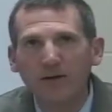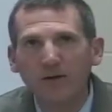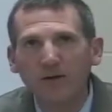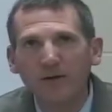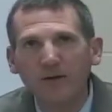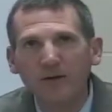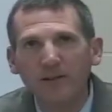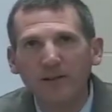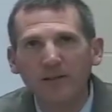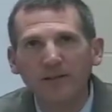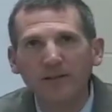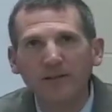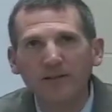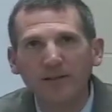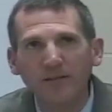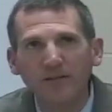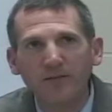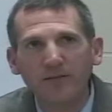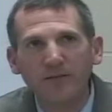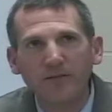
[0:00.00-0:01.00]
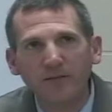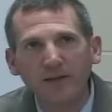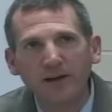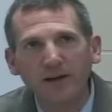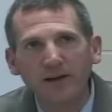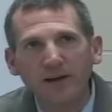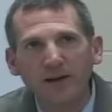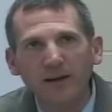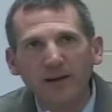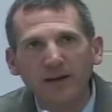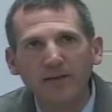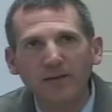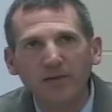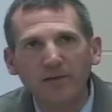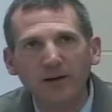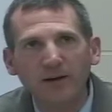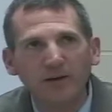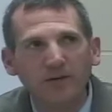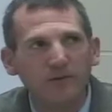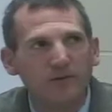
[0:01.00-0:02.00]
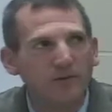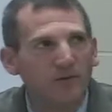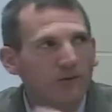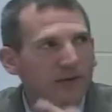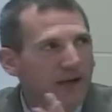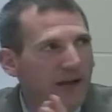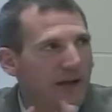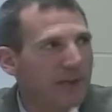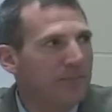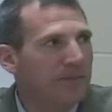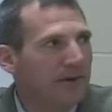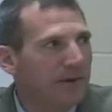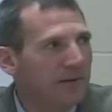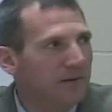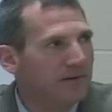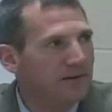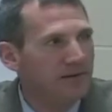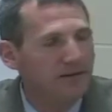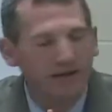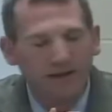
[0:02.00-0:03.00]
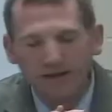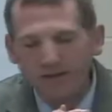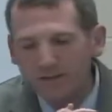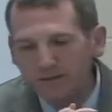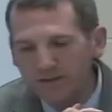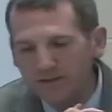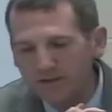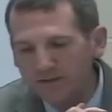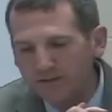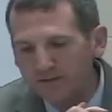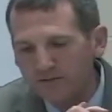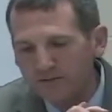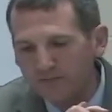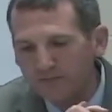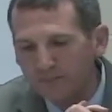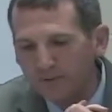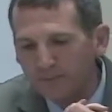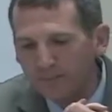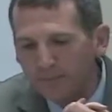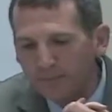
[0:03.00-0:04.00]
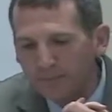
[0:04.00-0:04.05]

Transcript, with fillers: knowing that the seventh grade and eighth graders would not be able to take the bus to school.